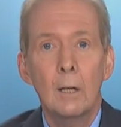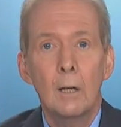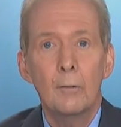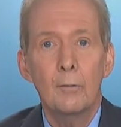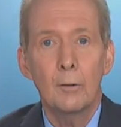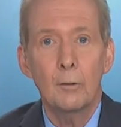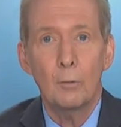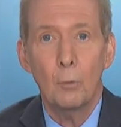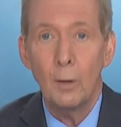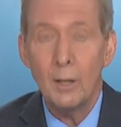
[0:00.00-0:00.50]

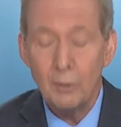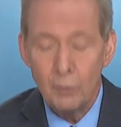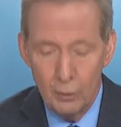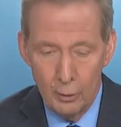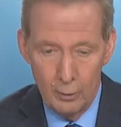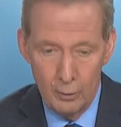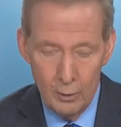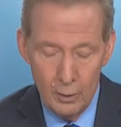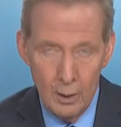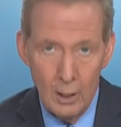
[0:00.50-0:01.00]
First
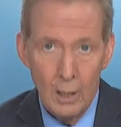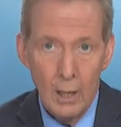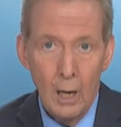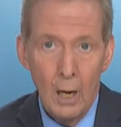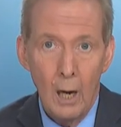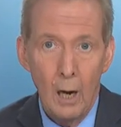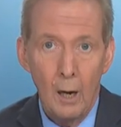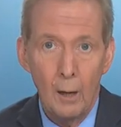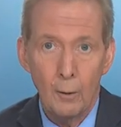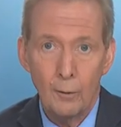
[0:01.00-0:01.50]
question
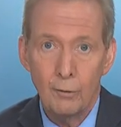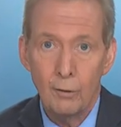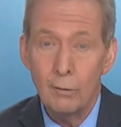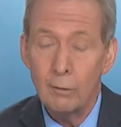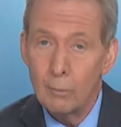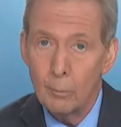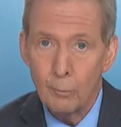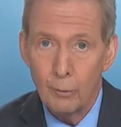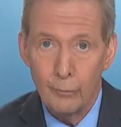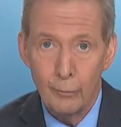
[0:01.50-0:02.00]
our
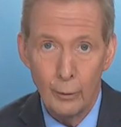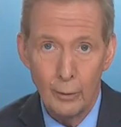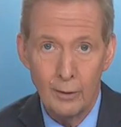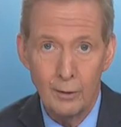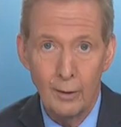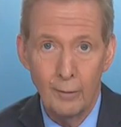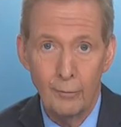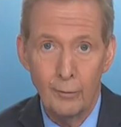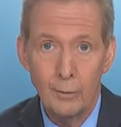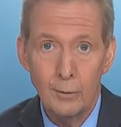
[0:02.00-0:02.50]
systems are very
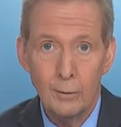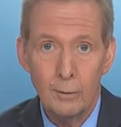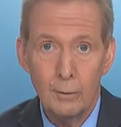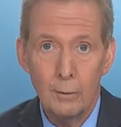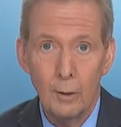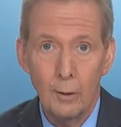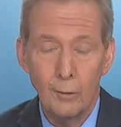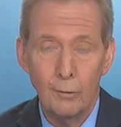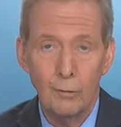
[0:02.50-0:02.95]
different, our